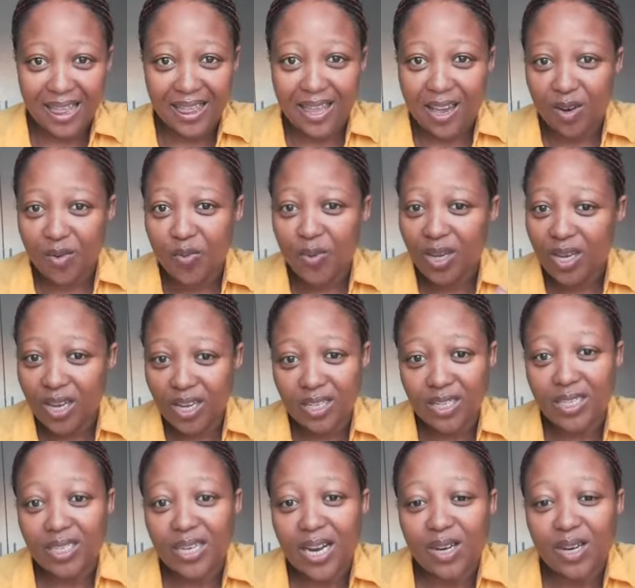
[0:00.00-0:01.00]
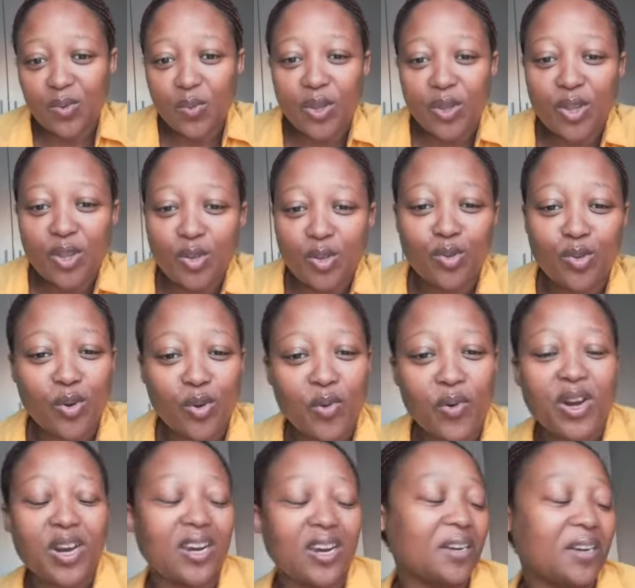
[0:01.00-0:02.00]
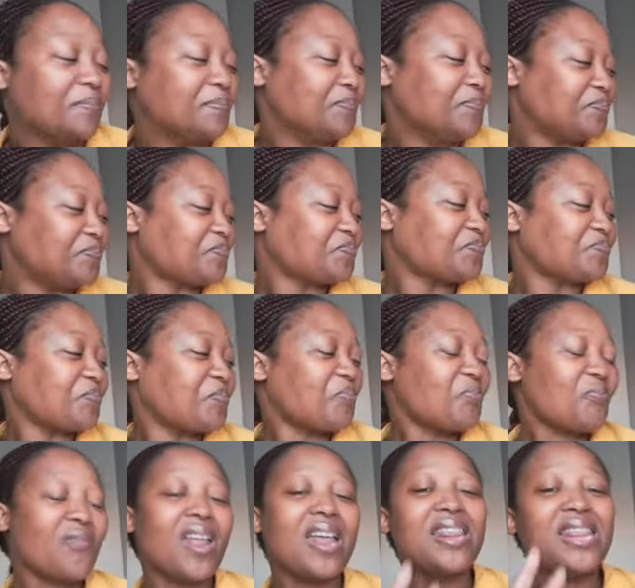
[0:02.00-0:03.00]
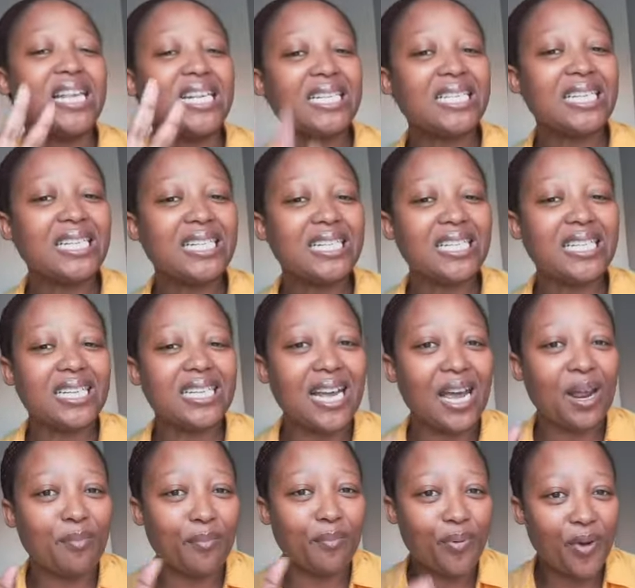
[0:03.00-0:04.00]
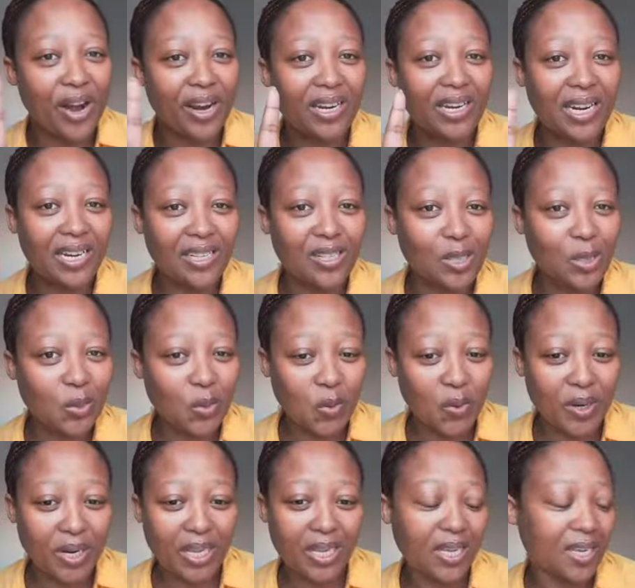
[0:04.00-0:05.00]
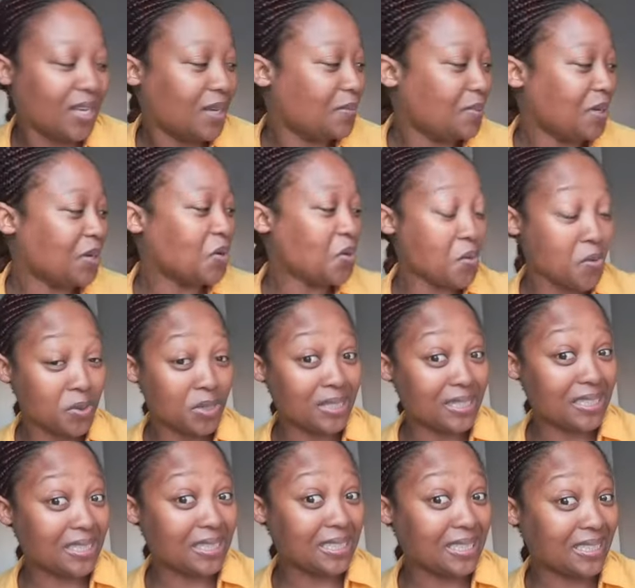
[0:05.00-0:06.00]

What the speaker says: and then we can start with the story. The 16 and pregnant story. Because...